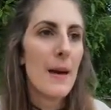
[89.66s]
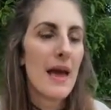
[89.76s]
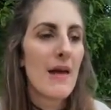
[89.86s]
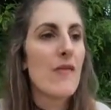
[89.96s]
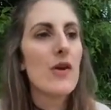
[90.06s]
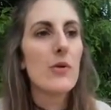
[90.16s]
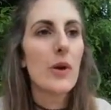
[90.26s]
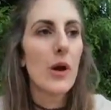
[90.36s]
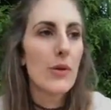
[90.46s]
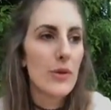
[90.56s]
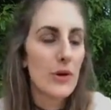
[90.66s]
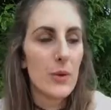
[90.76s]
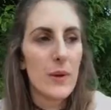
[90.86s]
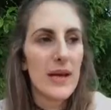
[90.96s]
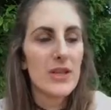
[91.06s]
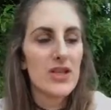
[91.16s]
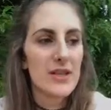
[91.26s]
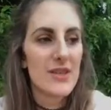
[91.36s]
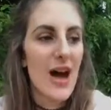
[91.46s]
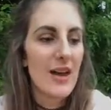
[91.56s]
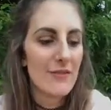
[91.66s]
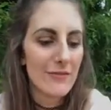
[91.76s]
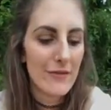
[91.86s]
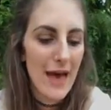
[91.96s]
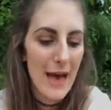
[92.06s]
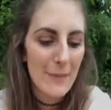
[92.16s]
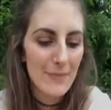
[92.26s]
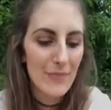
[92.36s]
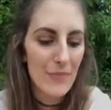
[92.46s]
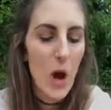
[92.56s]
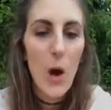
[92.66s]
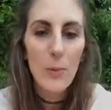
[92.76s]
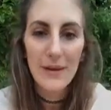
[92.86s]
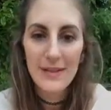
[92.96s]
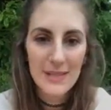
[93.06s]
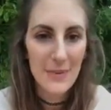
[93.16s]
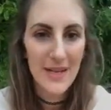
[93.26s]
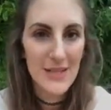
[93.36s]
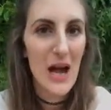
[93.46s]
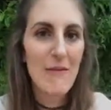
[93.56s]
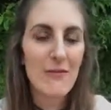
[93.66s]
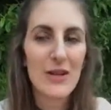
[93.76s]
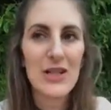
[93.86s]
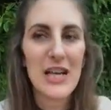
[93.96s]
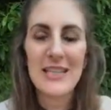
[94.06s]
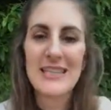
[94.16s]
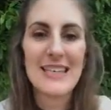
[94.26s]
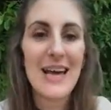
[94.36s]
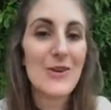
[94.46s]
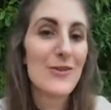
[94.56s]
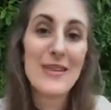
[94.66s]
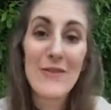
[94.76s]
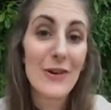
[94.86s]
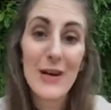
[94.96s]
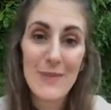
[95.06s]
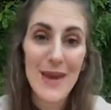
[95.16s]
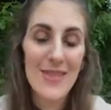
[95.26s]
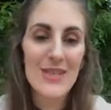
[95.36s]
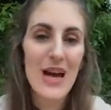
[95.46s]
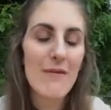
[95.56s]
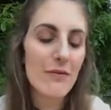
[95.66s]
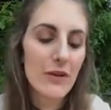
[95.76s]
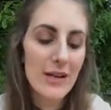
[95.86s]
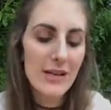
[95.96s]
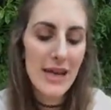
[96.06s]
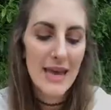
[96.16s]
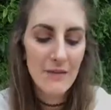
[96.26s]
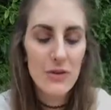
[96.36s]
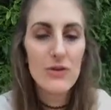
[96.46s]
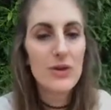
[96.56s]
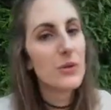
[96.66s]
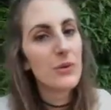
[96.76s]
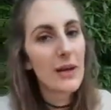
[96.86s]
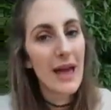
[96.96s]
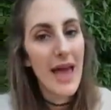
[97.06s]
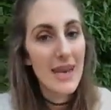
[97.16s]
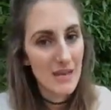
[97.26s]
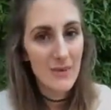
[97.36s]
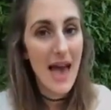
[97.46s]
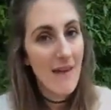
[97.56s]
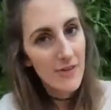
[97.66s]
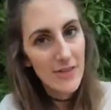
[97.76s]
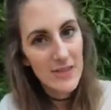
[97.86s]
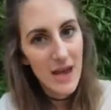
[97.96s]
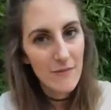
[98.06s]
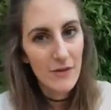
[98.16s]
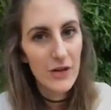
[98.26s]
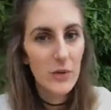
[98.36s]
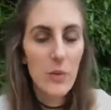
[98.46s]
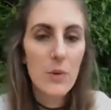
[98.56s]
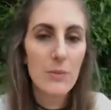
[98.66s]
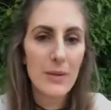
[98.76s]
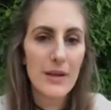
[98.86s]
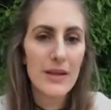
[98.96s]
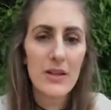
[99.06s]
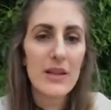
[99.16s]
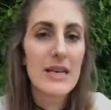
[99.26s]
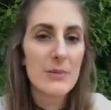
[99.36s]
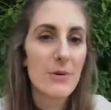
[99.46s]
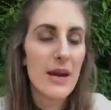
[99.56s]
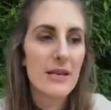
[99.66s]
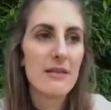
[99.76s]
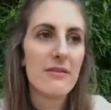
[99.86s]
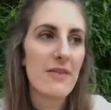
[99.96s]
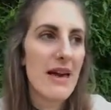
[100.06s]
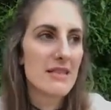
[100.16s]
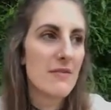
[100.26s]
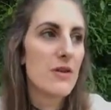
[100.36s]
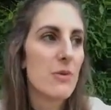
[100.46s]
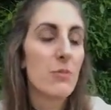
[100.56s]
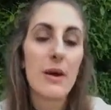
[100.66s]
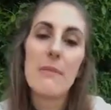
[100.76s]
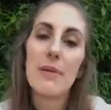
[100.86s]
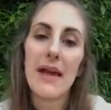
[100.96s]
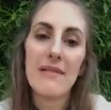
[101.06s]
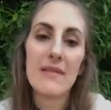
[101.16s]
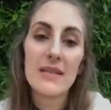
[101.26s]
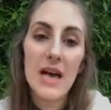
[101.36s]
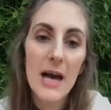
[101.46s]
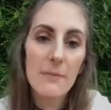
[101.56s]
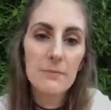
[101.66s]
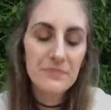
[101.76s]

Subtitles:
if you go through your week just kind of hoping to make time for it, chances are you're never going to make the time for it. And if you do end up having the time for it, you won't be nearly as productive as if you pre-plan that time.